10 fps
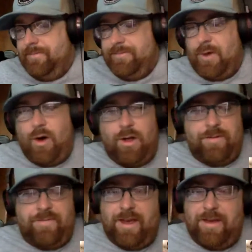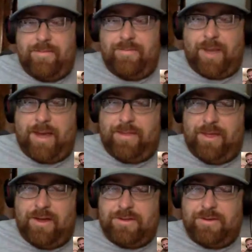Hall of Fame
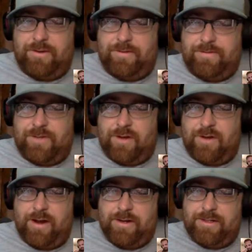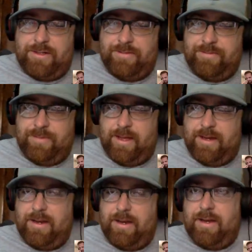pantheon sort of songwriters.
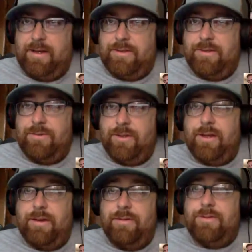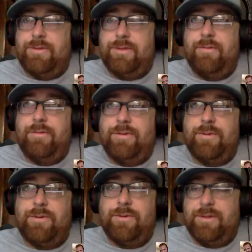And so it was
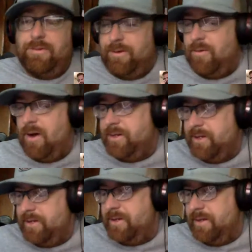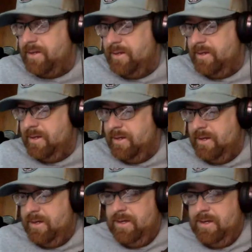super cool to watch and
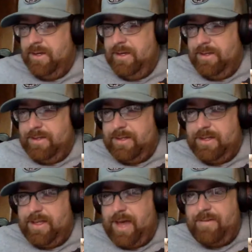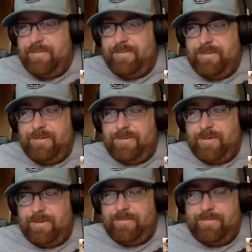to see that. It was
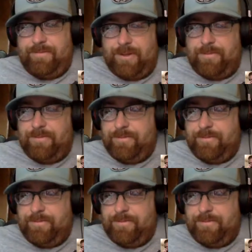fun. So